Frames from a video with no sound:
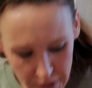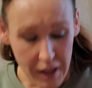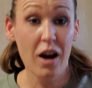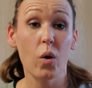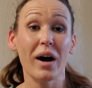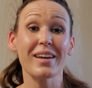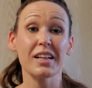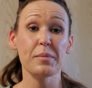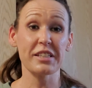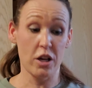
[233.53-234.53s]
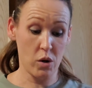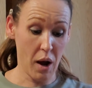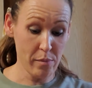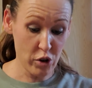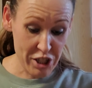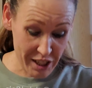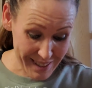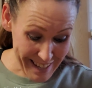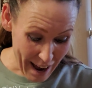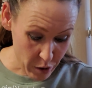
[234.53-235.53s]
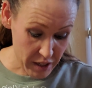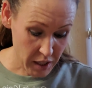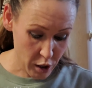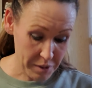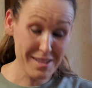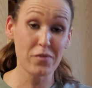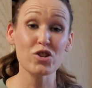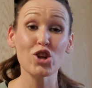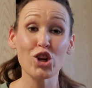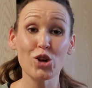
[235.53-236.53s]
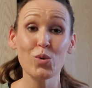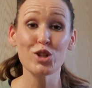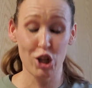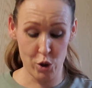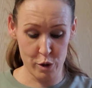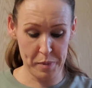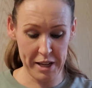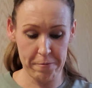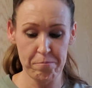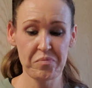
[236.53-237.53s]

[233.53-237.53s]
Oh, again, let me tell you, I'm reaching down into here because I have this huge, huge bin.